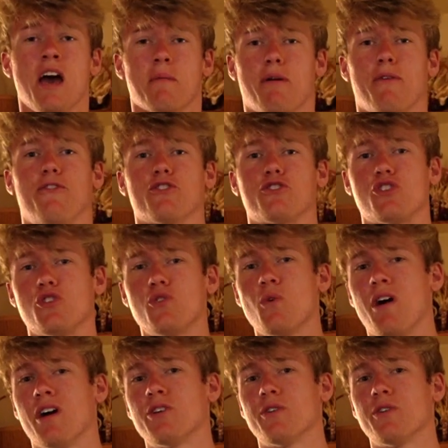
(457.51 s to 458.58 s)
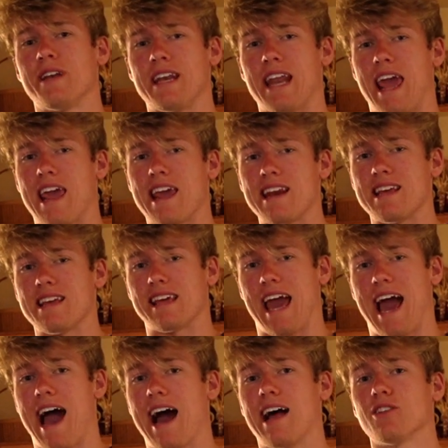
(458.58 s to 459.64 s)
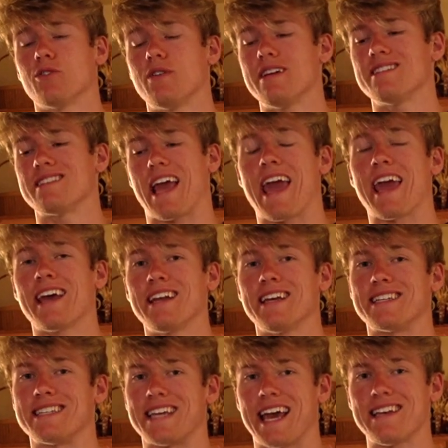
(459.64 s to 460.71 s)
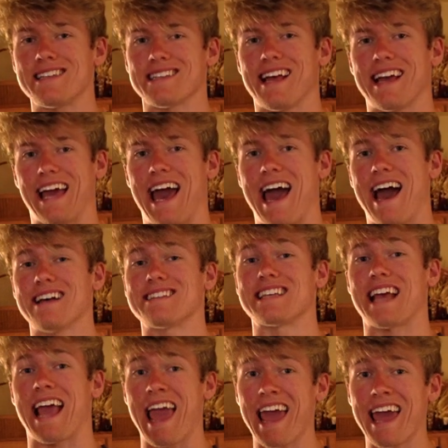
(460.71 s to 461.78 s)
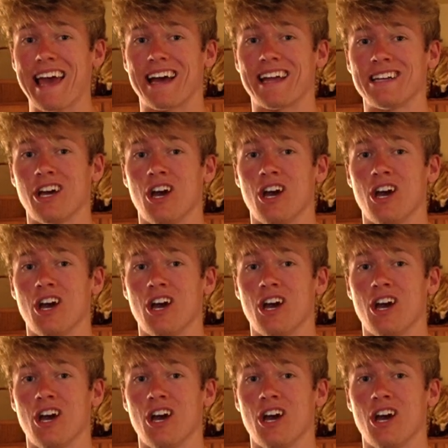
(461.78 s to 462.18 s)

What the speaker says: but for 280 calories, and it tastes like ass and